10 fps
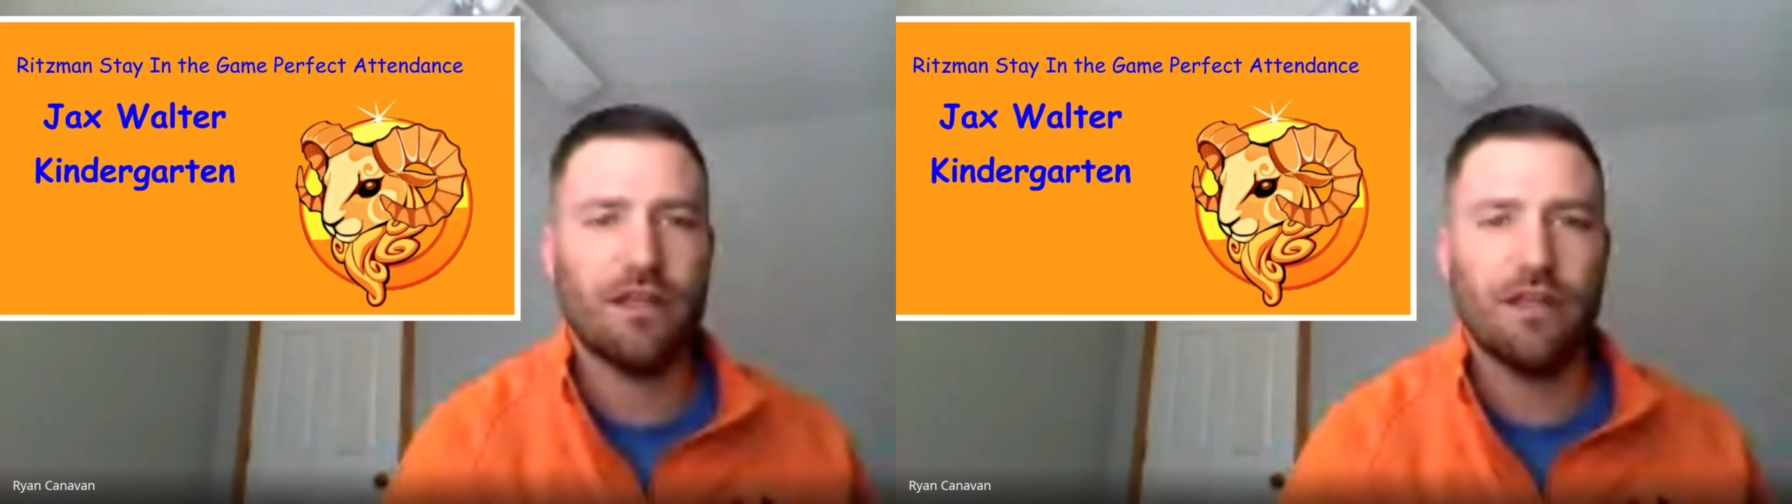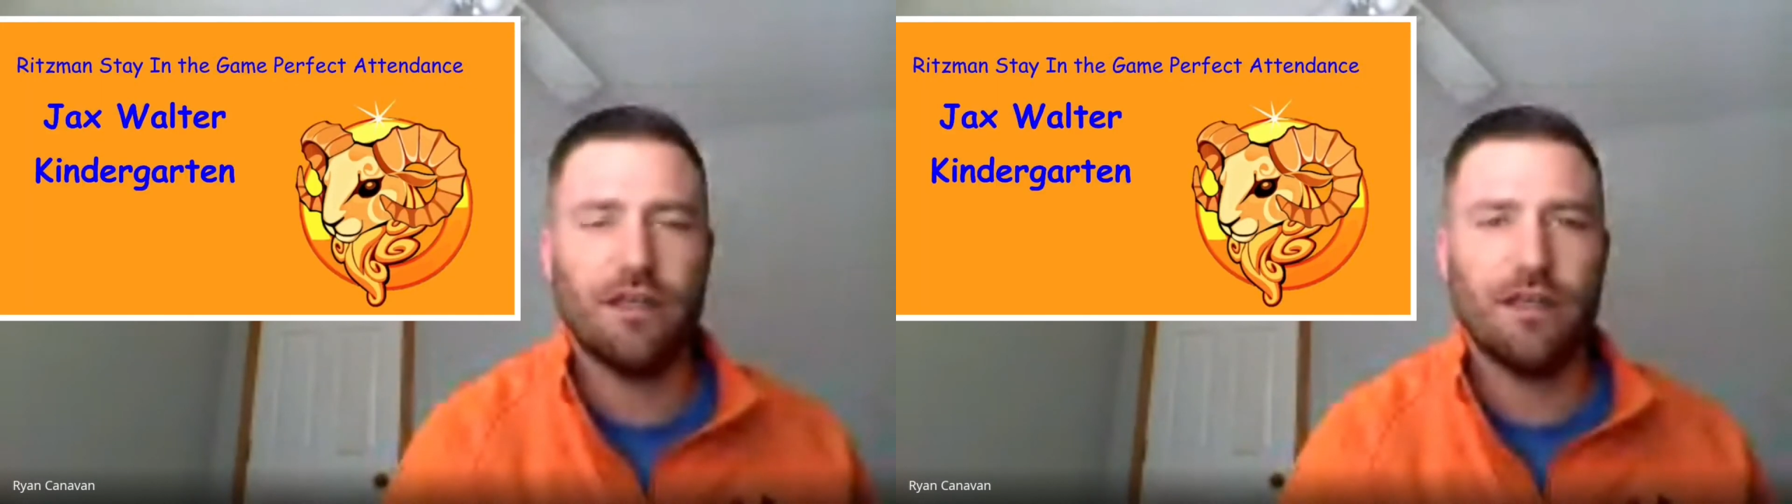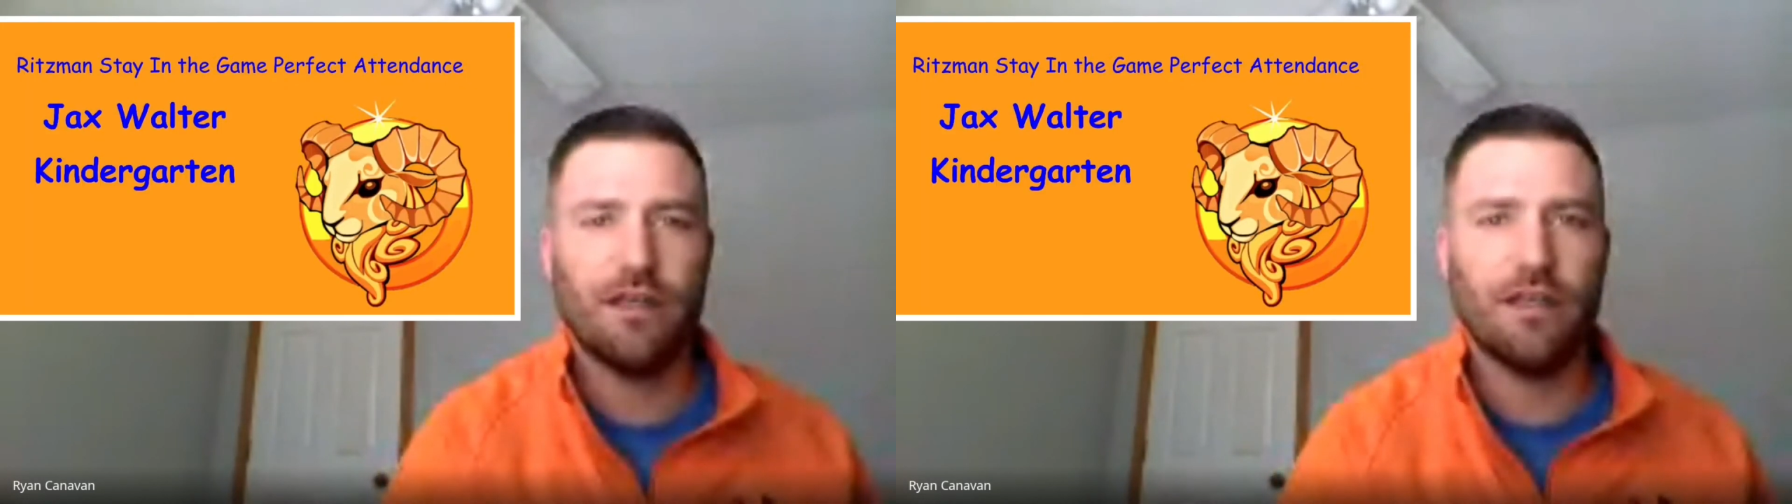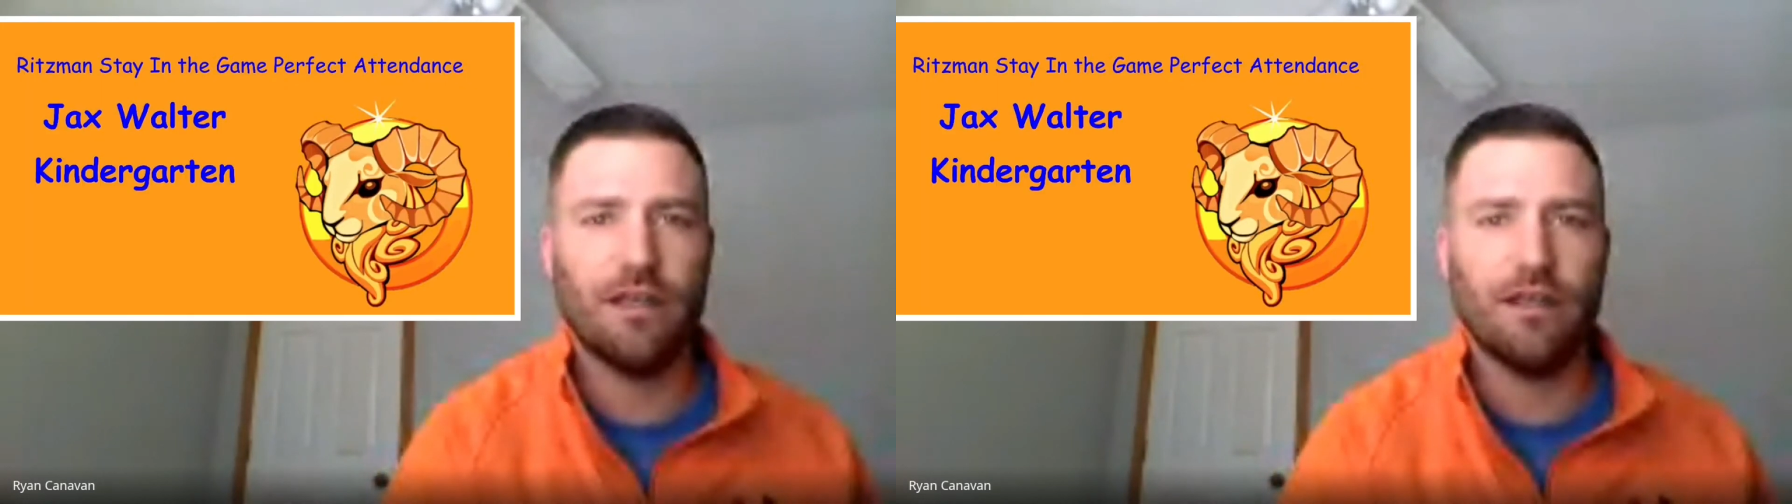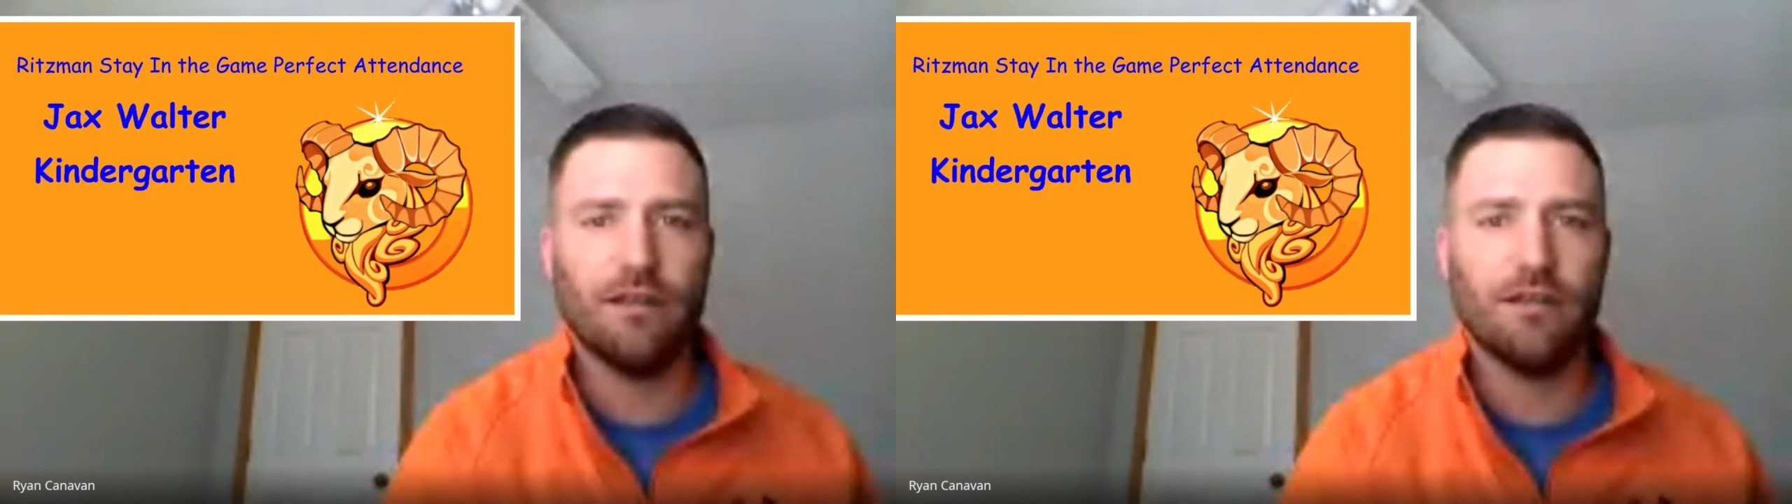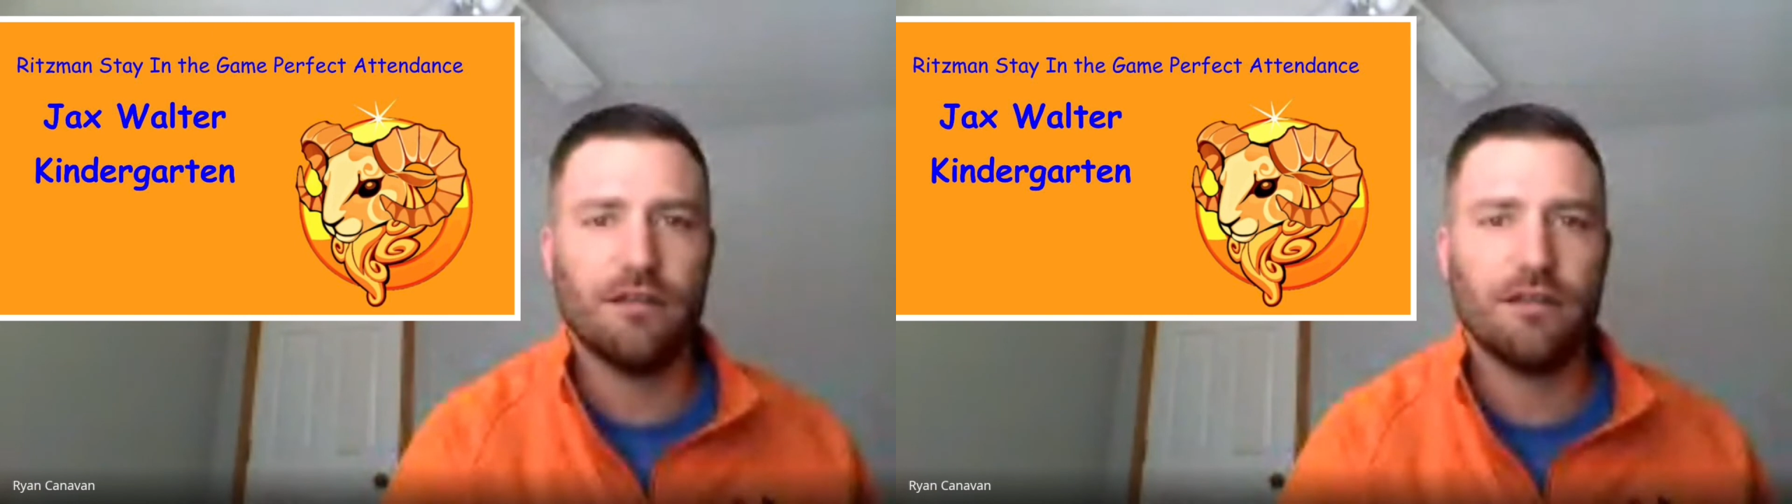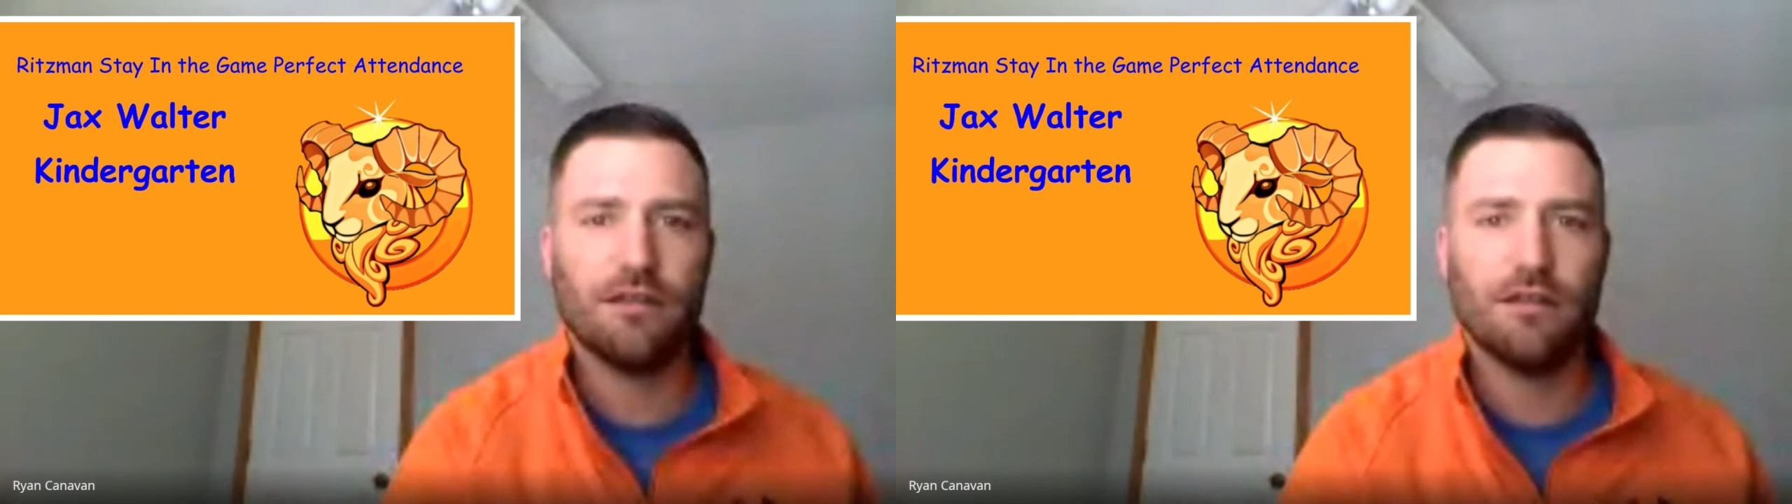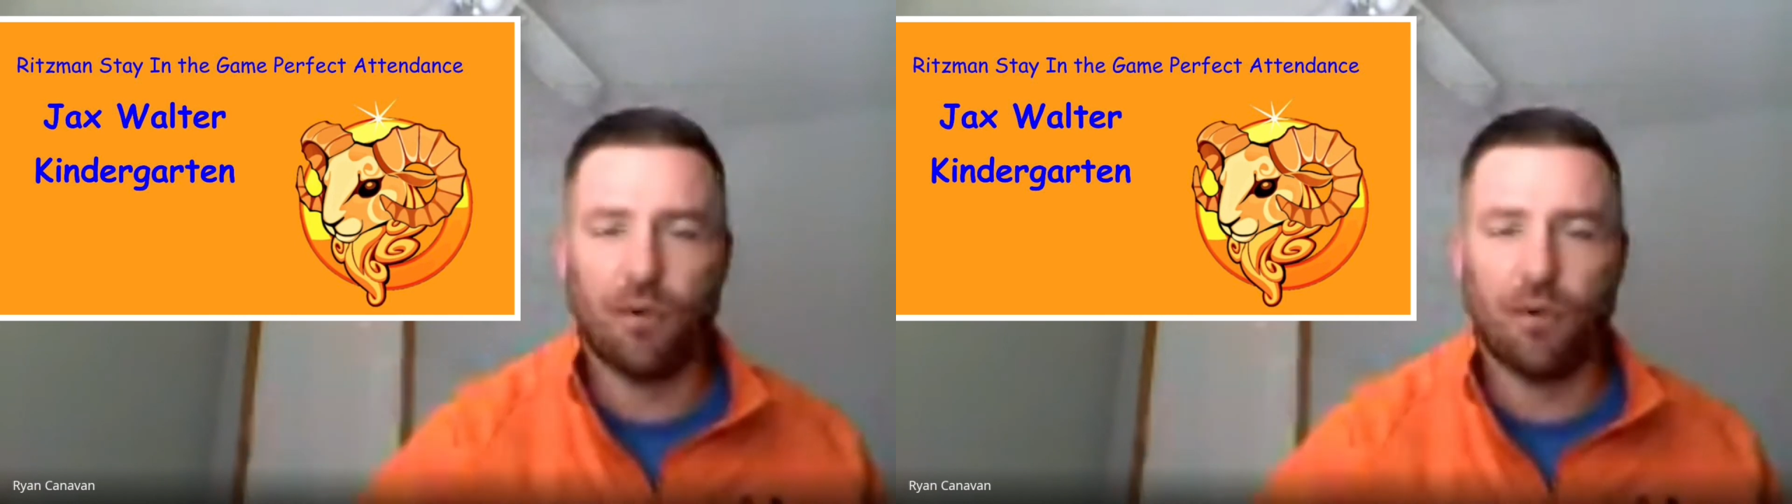Jax Walter.